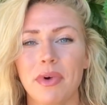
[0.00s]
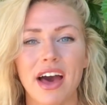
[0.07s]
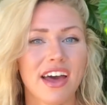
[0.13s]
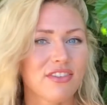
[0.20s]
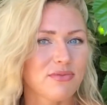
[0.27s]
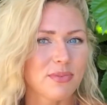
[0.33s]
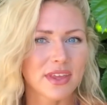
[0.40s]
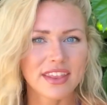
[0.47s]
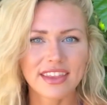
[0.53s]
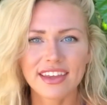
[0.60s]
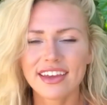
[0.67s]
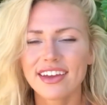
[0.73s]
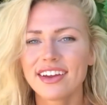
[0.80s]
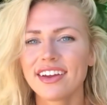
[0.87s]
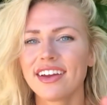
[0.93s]
I've been
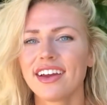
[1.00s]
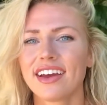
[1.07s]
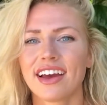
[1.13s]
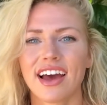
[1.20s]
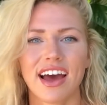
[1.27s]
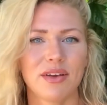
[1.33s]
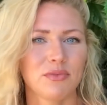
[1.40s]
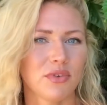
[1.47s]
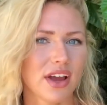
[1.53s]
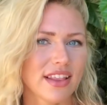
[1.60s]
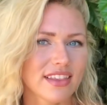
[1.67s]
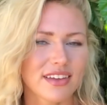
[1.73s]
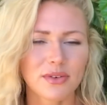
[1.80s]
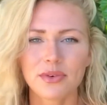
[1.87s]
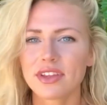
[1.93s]
there. I'm right
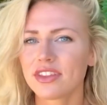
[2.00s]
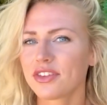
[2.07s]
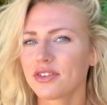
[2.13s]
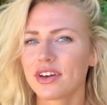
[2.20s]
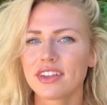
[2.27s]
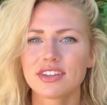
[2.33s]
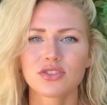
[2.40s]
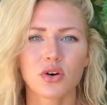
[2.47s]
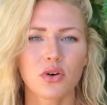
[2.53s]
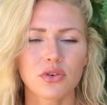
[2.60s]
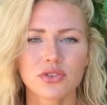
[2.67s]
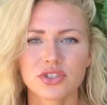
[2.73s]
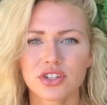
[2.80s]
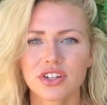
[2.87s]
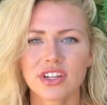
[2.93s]
there with you on this whole
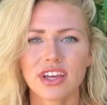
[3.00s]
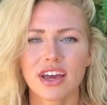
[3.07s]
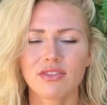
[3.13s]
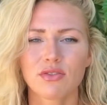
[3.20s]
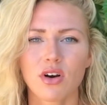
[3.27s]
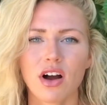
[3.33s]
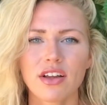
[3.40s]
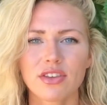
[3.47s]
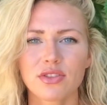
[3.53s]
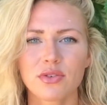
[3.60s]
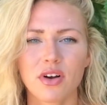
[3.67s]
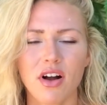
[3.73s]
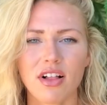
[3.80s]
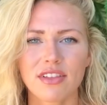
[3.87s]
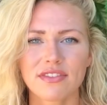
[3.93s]
journey. I walked
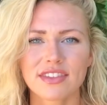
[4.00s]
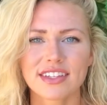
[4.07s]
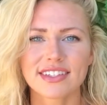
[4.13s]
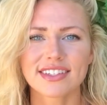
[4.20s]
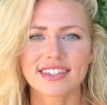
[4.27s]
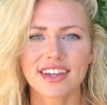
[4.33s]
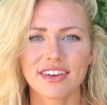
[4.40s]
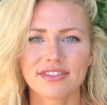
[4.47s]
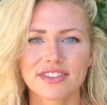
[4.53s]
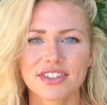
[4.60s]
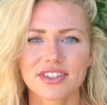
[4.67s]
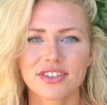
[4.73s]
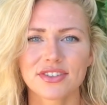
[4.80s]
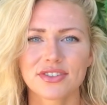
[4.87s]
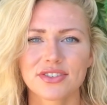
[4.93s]
through all of this stuff
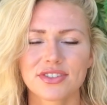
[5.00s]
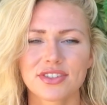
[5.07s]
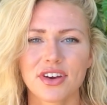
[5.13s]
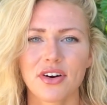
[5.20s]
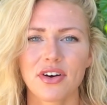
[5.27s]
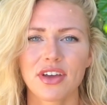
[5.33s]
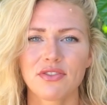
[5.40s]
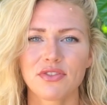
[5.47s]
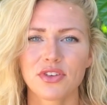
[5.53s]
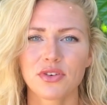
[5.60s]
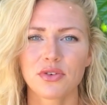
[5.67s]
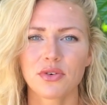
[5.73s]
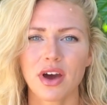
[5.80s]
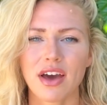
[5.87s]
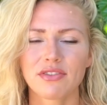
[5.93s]
too. So if
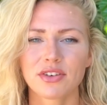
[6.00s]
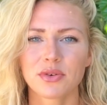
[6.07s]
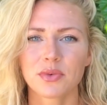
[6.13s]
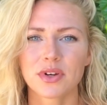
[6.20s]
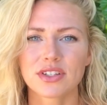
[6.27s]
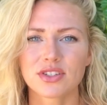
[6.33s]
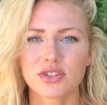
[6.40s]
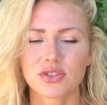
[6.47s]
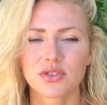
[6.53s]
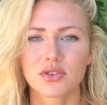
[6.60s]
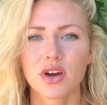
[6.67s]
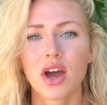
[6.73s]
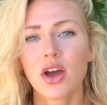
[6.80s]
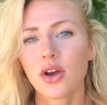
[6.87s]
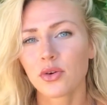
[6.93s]
you ever want to
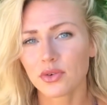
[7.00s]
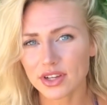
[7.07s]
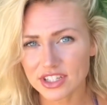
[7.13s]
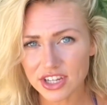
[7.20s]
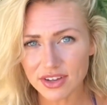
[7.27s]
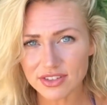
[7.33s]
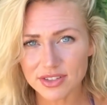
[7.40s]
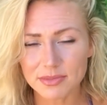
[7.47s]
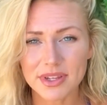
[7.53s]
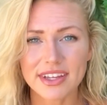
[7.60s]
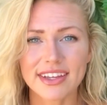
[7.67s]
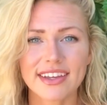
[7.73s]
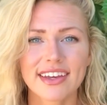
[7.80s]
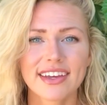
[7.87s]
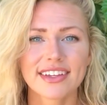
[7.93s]
reach out to
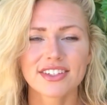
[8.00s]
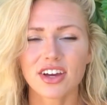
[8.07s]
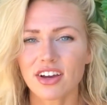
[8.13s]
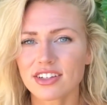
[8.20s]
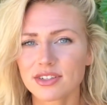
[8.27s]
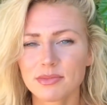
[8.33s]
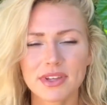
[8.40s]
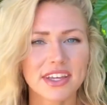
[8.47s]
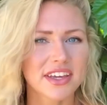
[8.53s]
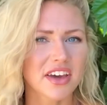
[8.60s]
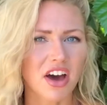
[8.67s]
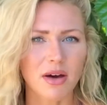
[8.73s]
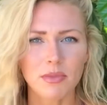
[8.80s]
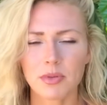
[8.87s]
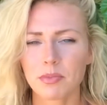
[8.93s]
me, talk to me,
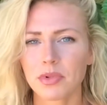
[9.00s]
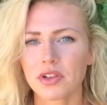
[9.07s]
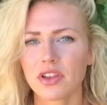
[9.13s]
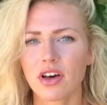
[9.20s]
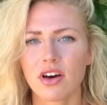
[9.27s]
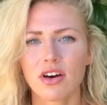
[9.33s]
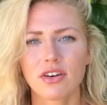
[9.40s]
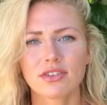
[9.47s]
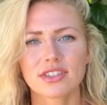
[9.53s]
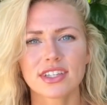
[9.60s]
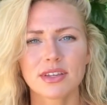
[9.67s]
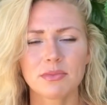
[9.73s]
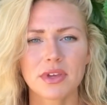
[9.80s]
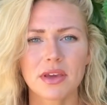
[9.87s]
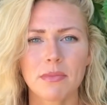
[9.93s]
comment below,
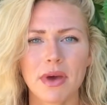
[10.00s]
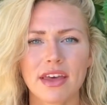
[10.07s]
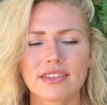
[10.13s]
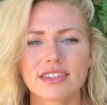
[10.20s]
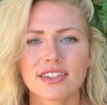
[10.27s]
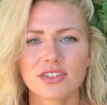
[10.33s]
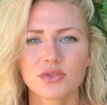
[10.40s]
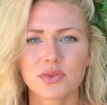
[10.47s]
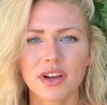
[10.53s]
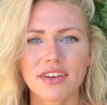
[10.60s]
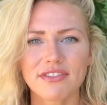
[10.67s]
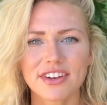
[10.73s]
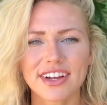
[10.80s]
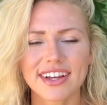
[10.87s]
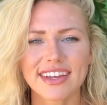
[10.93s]
send me a message,
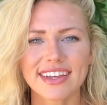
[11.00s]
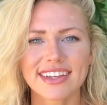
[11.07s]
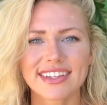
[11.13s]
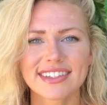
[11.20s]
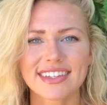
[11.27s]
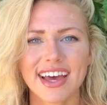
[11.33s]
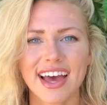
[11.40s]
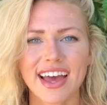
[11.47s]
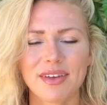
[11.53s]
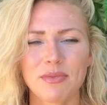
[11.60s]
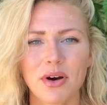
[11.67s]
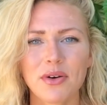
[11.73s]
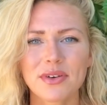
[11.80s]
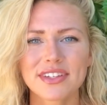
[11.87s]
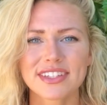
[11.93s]
whatever it is,
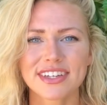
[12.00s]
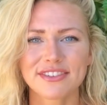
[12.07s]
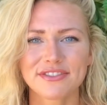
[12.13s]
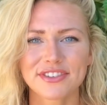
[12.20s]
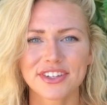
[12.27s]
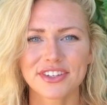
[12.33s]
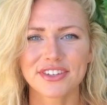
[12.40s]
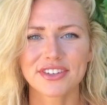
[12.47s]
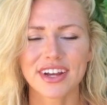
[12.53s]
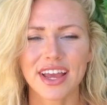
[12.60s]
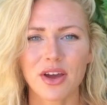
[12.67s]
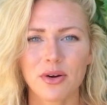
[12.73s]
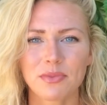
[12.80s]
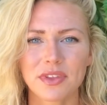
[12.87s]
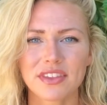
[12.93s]
I'm always there for you. And
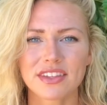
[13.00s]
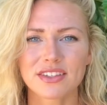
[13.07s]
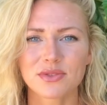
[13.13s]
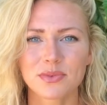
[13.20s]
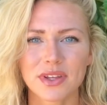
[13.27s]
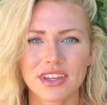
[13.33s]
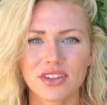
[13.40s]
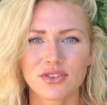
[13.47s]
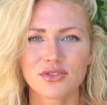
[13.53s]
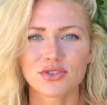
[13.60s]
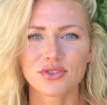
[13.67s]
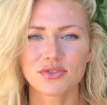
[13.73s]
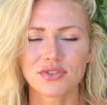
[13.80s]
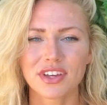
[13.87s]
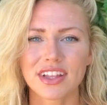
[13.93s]
I hope that this week you
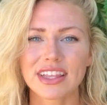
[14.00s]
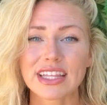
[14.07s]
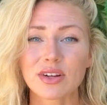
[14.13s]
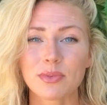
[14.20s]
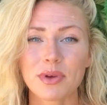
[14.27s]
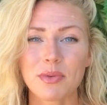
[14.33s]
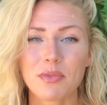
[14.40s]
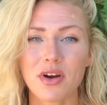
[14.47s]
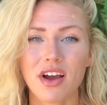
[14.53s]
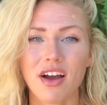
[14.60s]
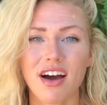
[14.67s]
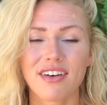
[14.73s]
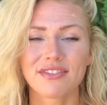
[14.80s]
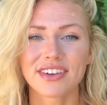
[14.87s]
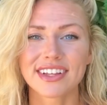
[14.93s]
do feel a little bit more
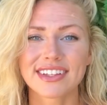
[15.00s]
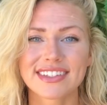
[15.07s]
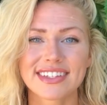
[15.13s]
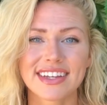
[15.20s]
confident